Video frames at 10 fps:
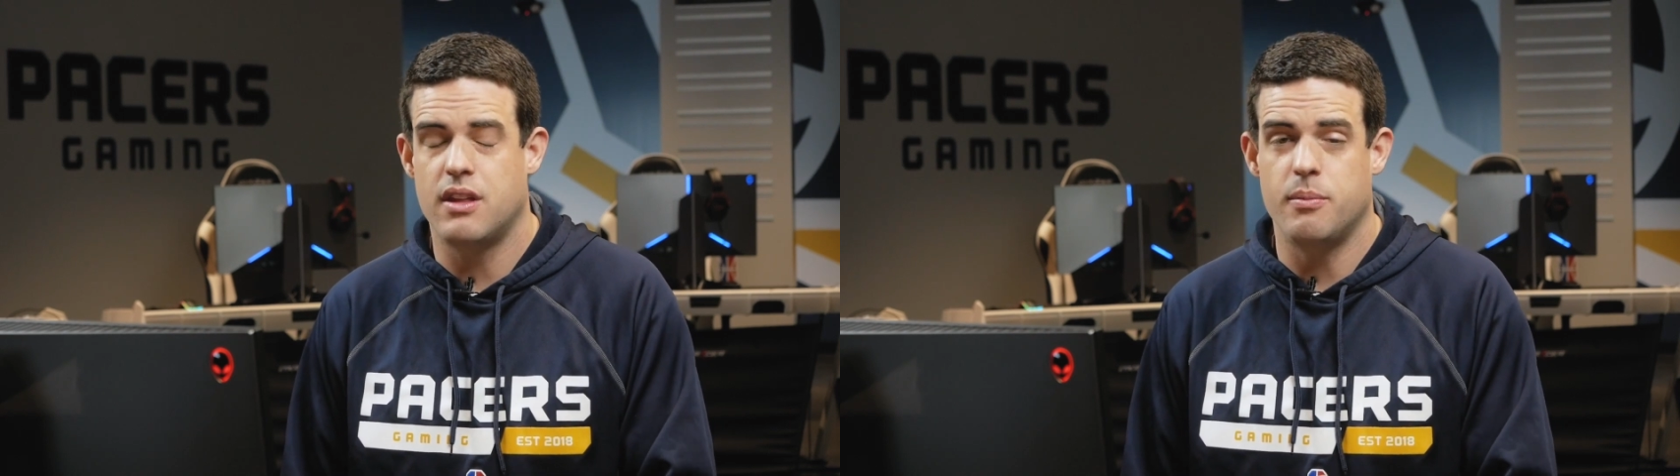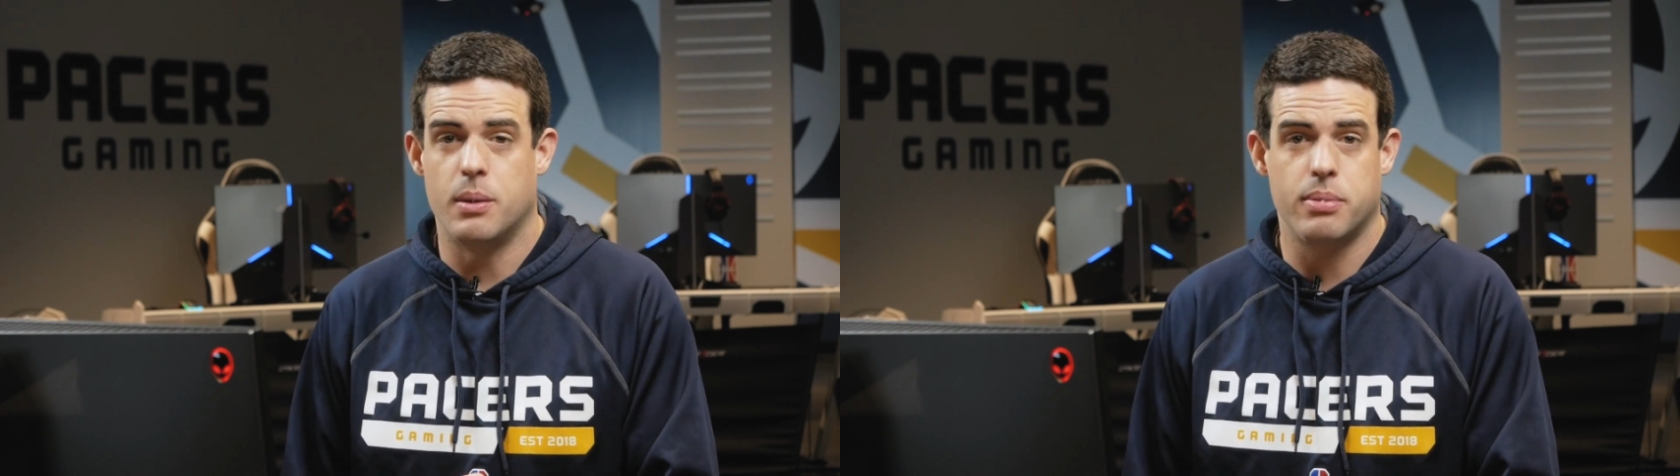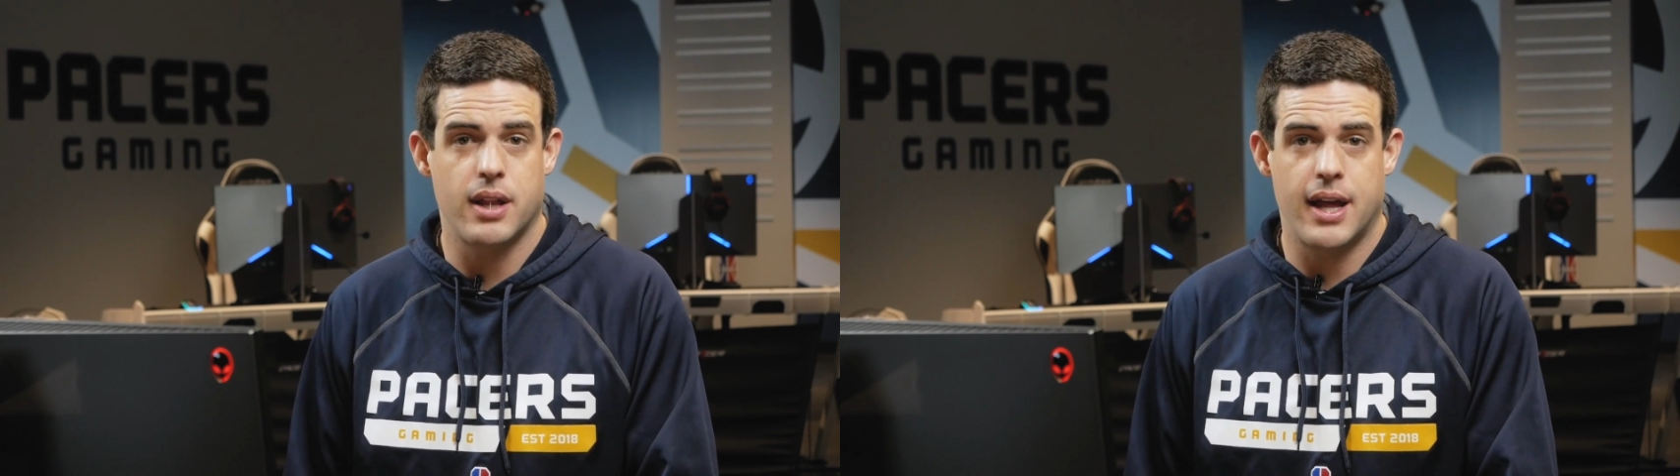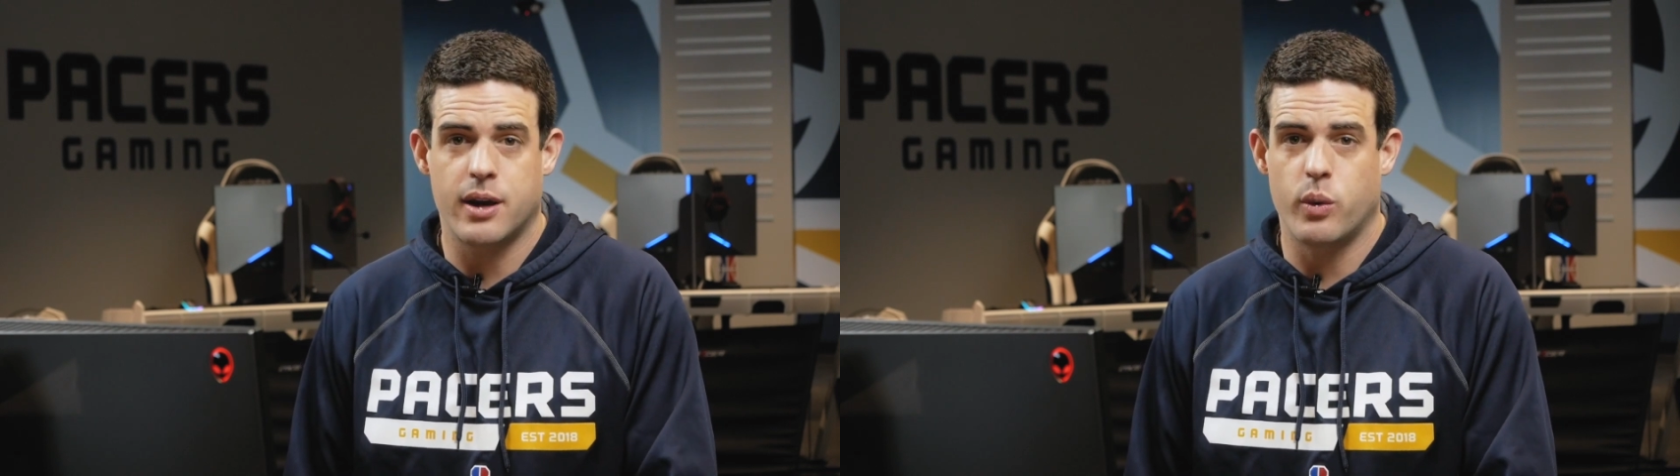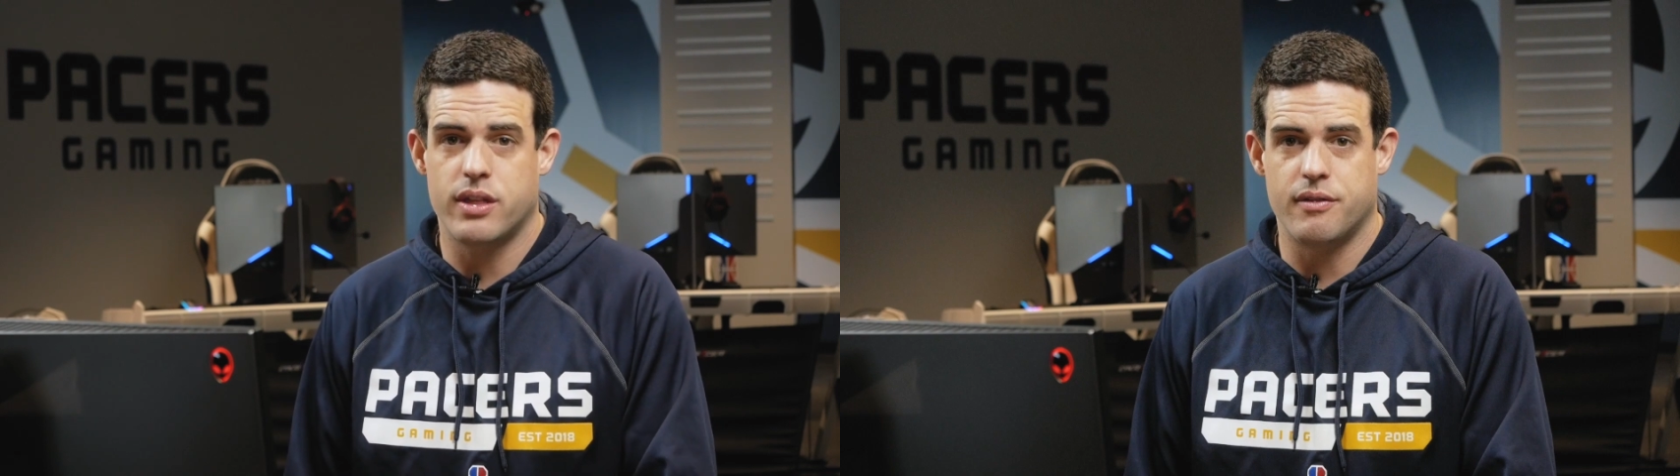They've been
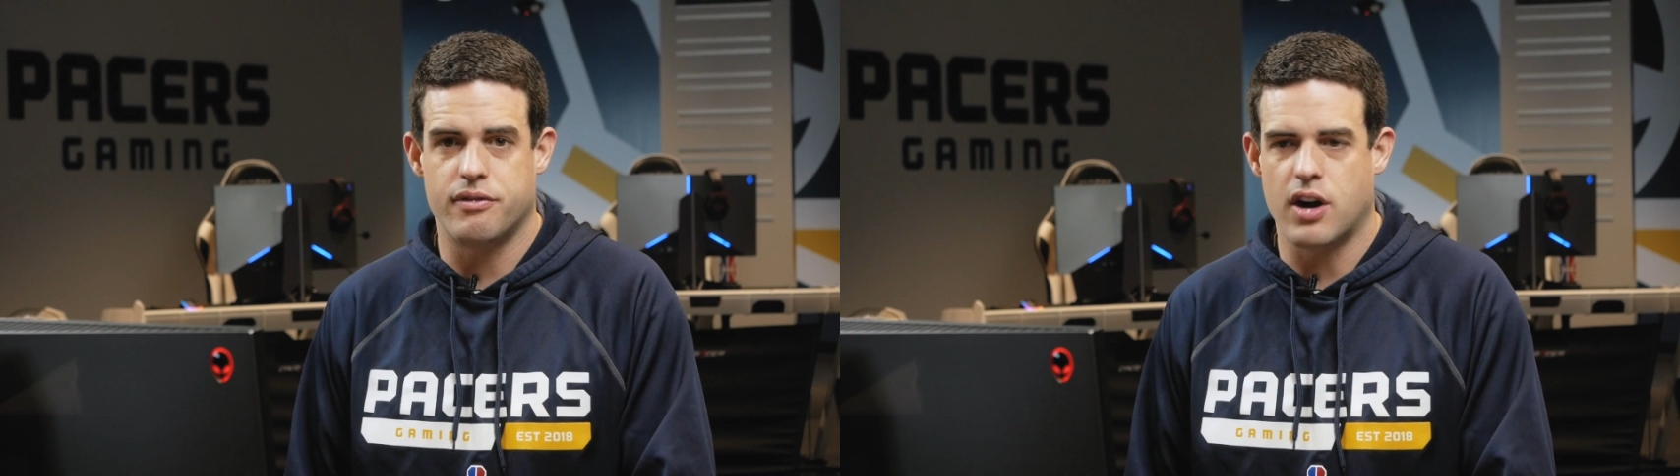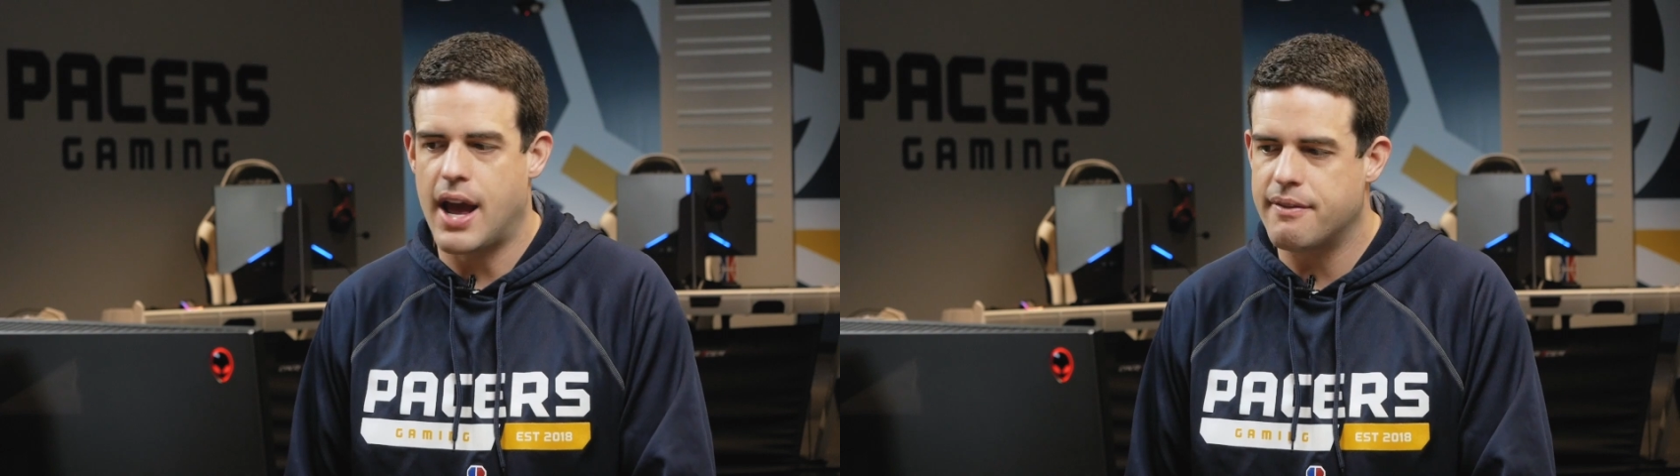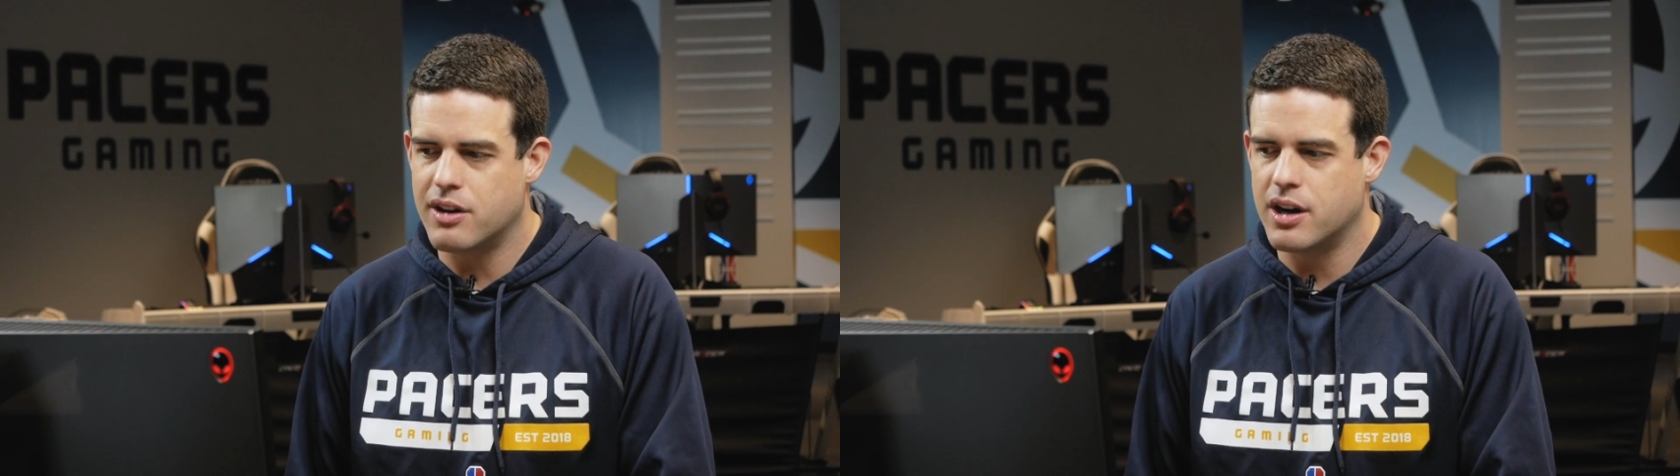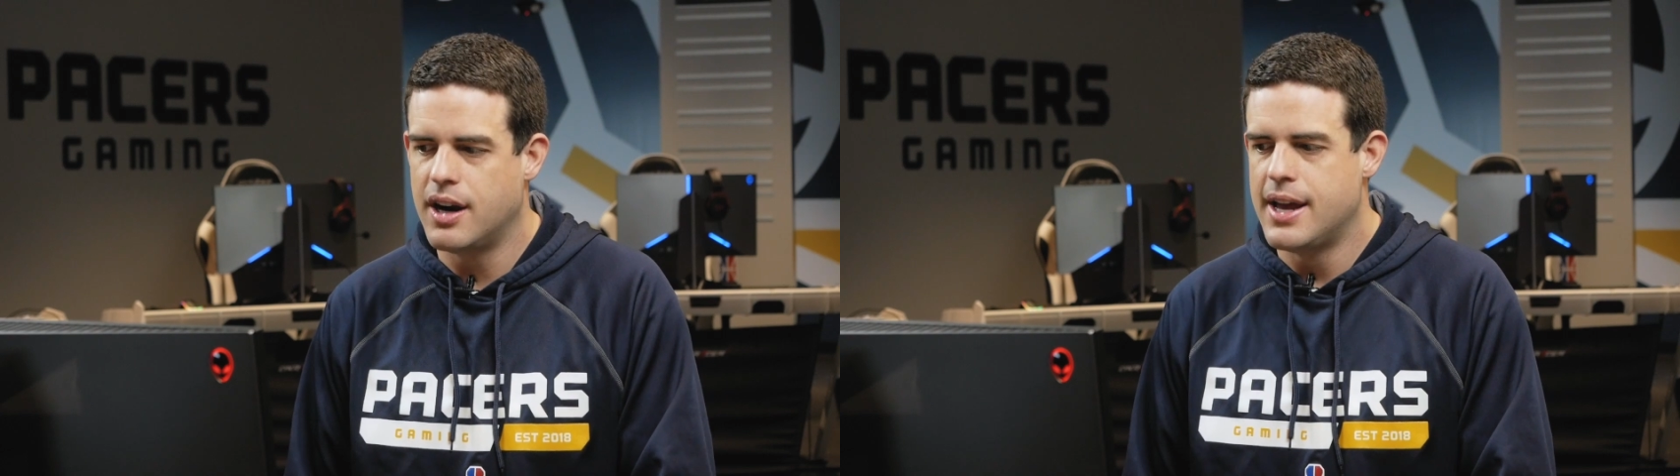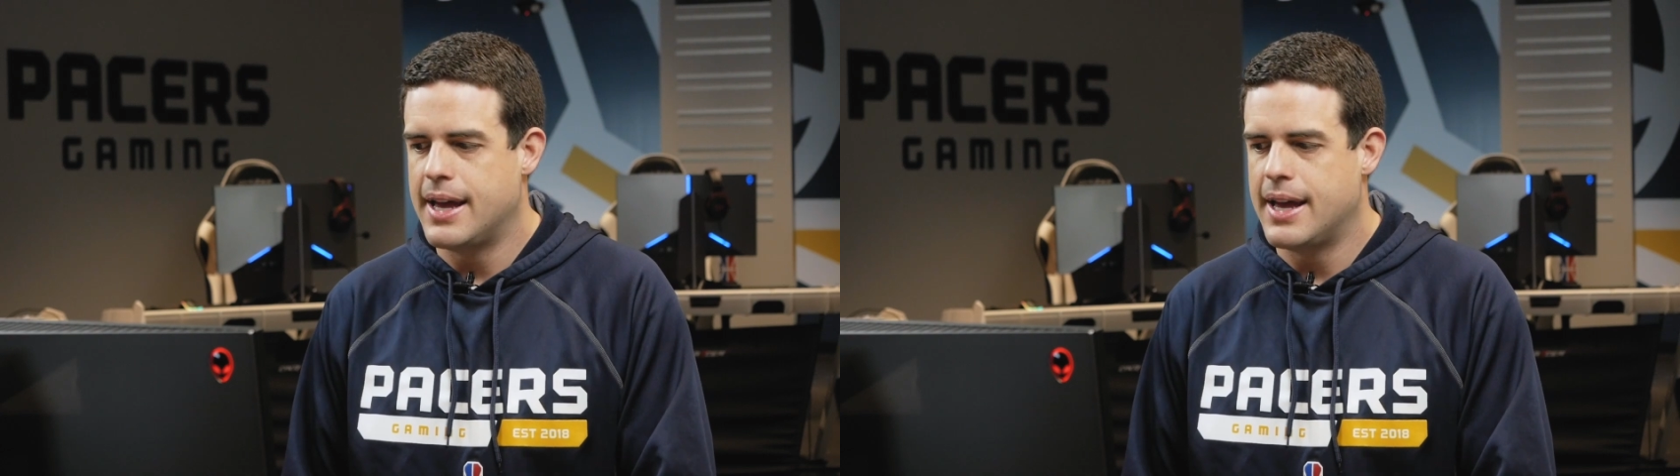playing with it forever,